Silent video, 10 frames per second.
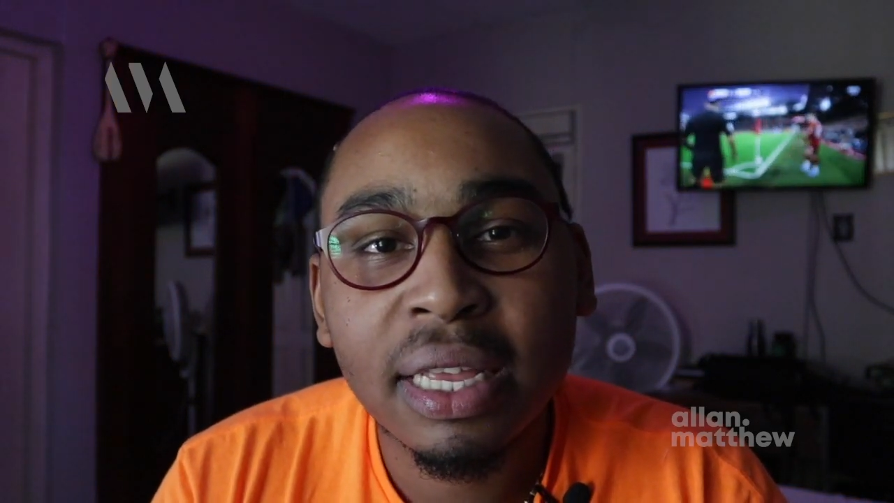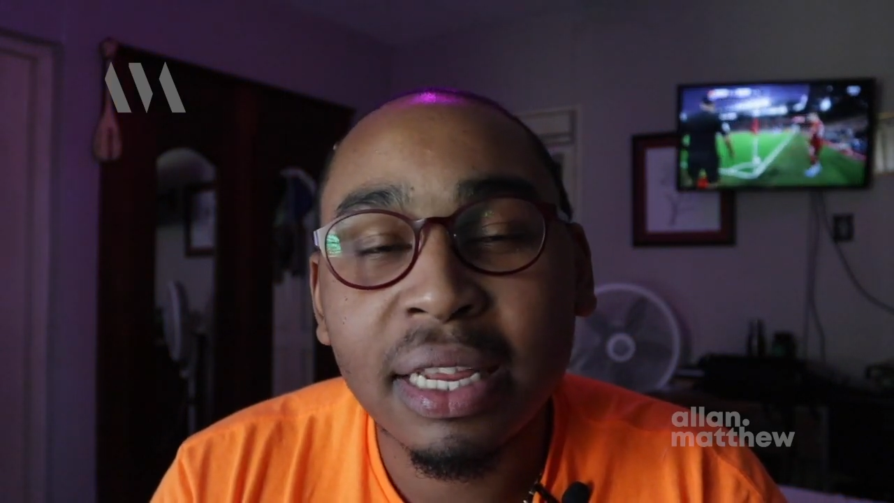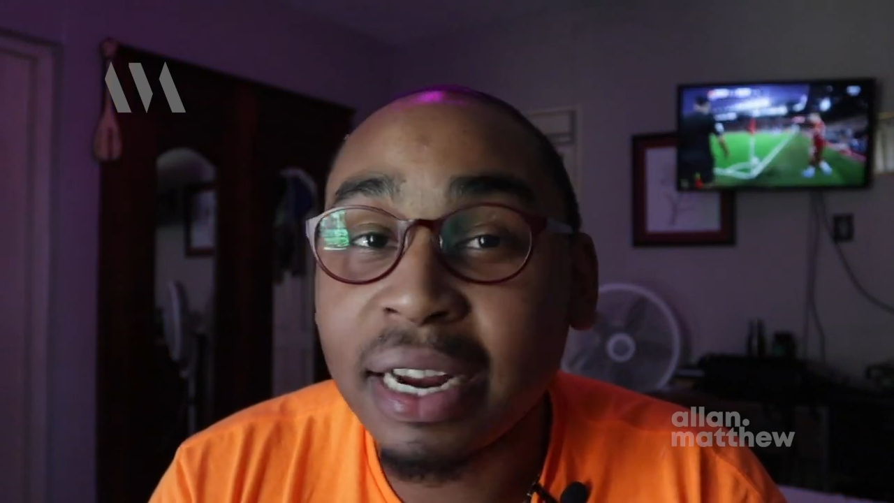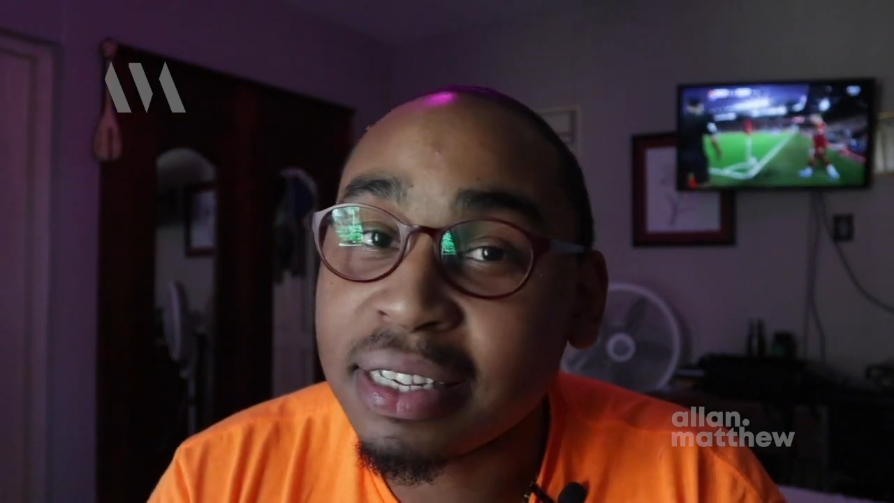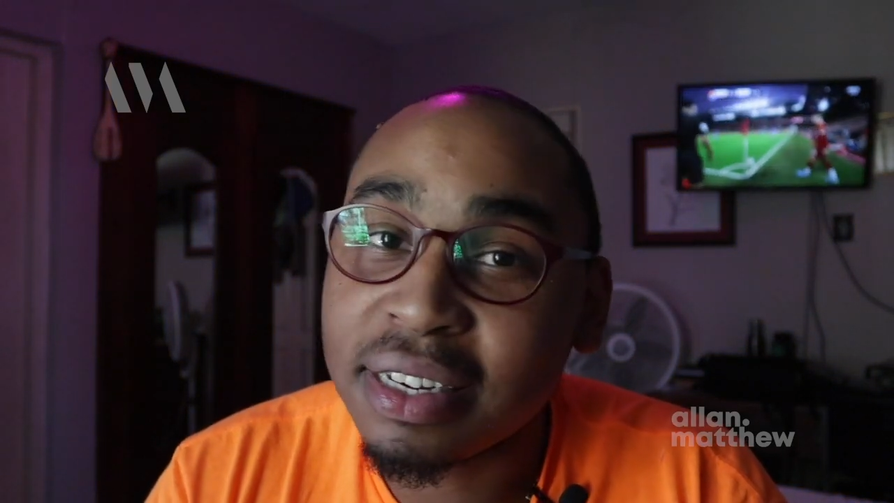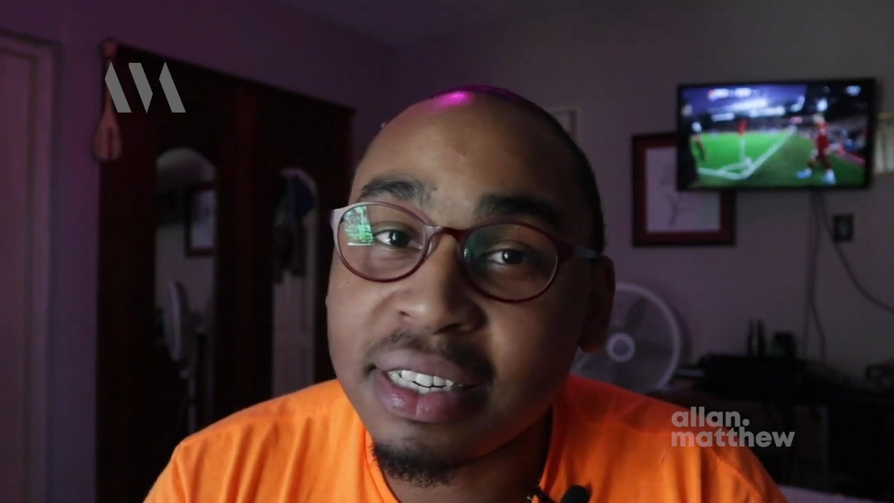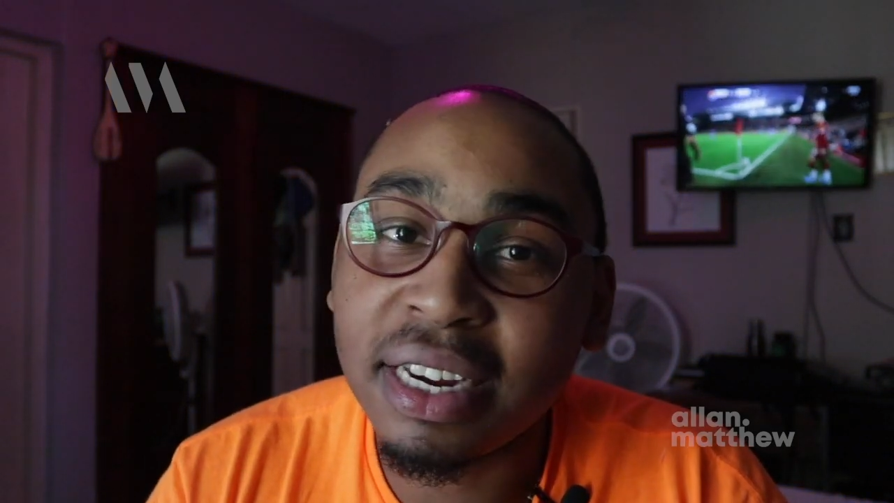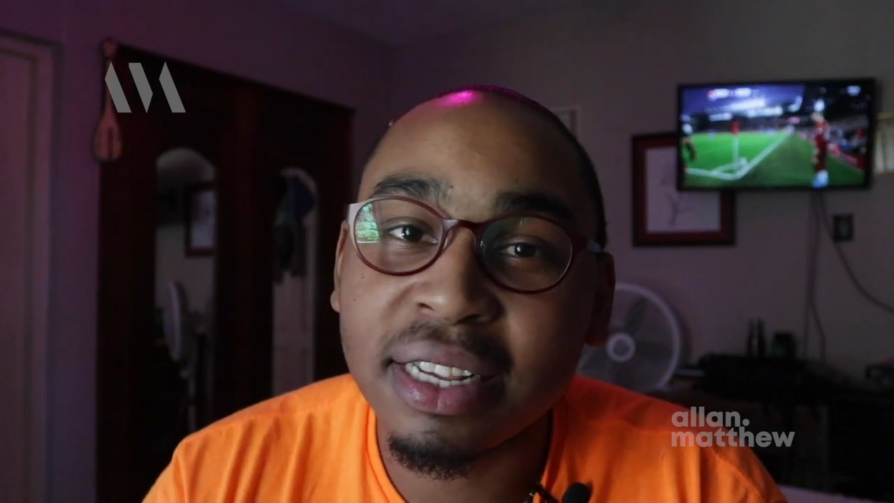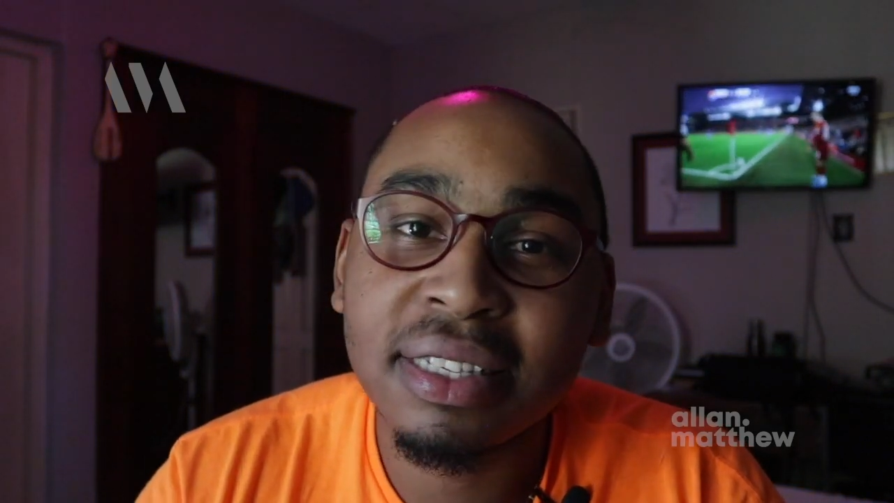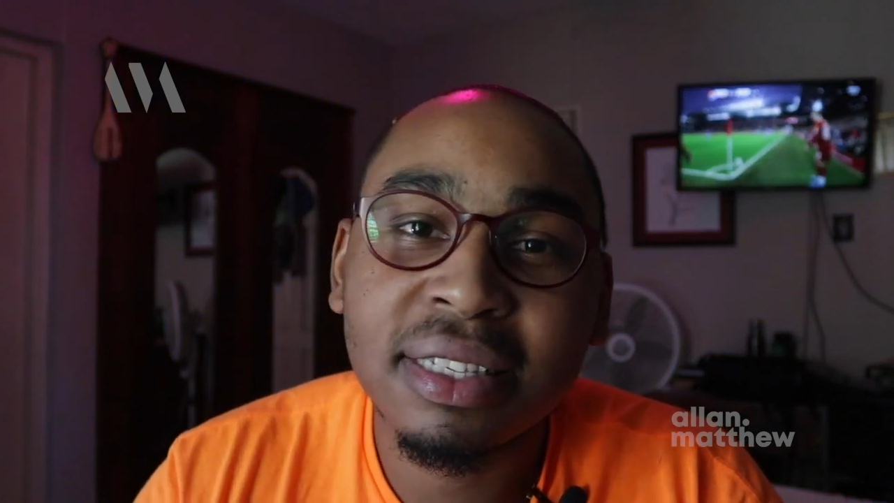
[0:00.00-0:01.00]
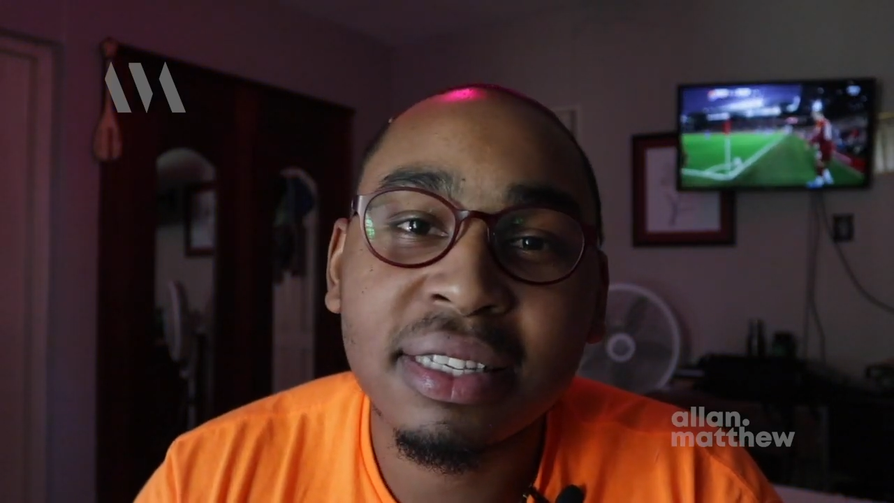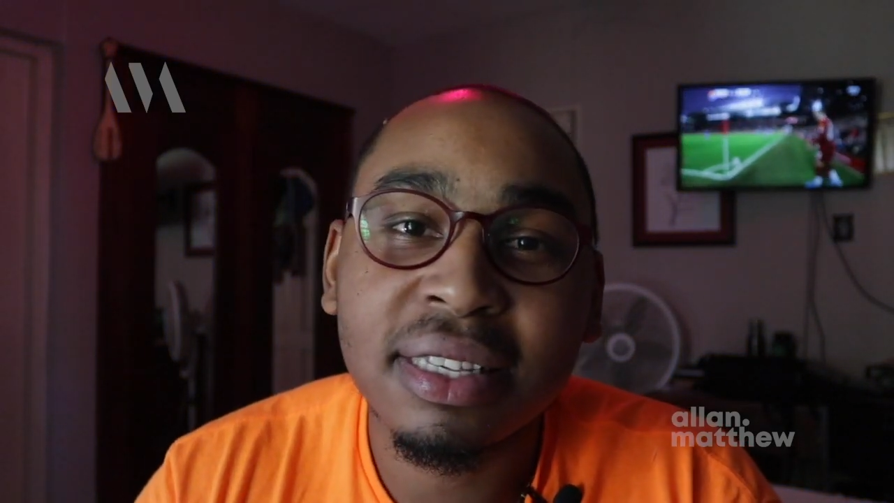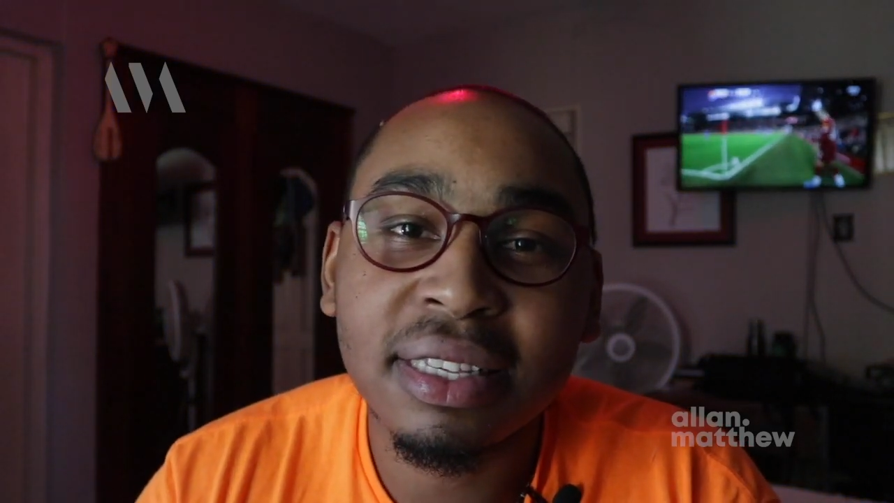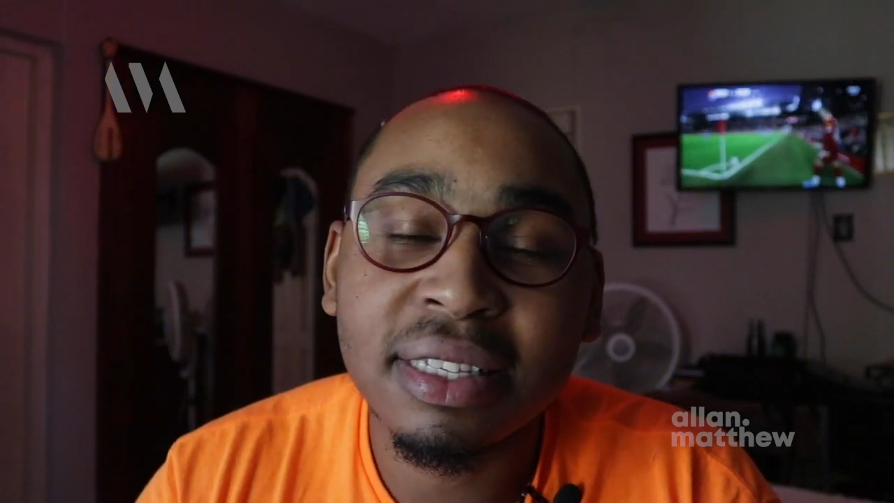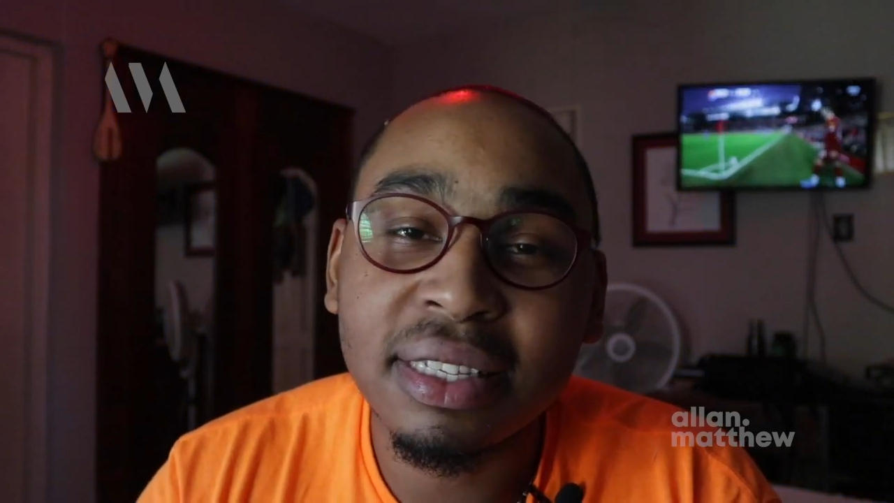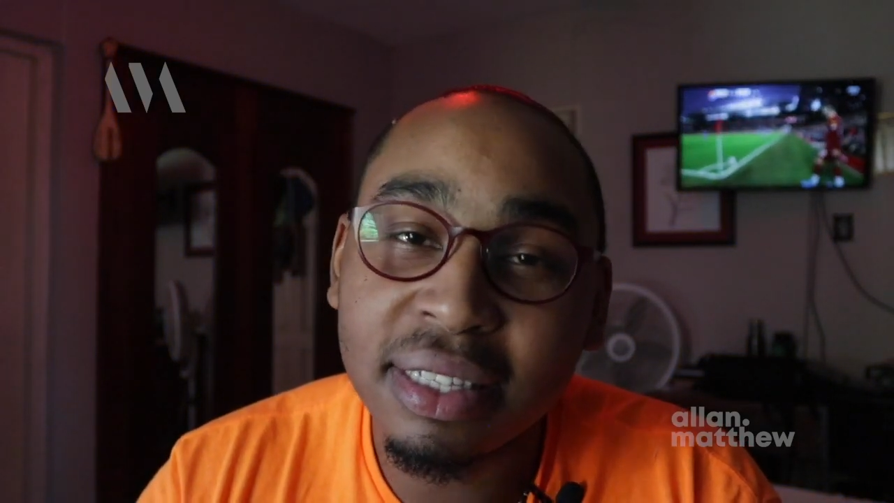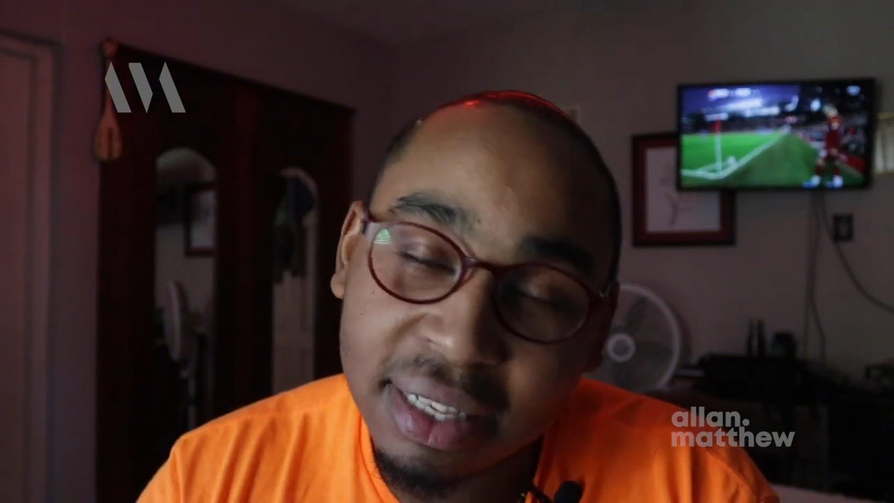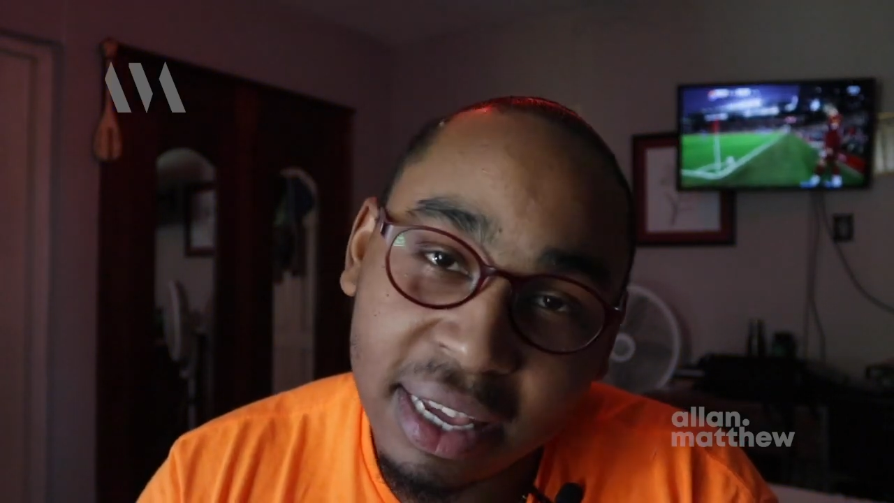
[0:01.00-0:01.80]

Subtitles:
then I suggest